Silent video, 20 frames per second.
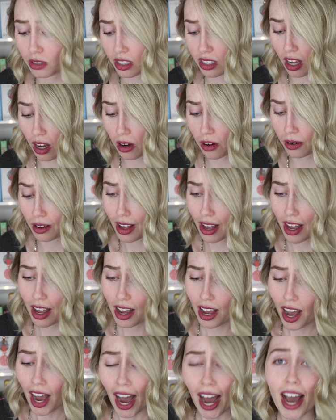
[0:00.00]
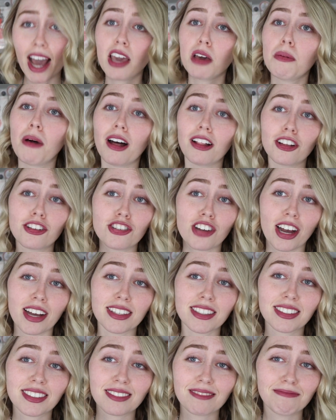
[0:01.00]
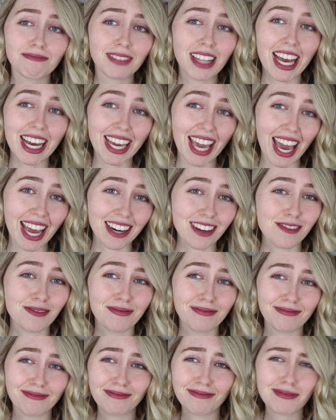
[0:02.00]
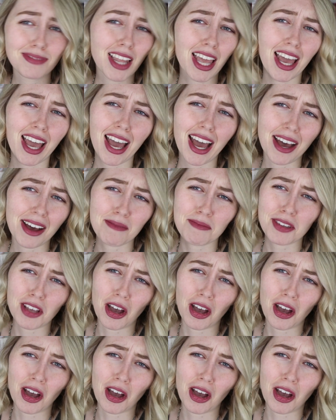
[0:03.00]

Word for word: So I apologize again. I'm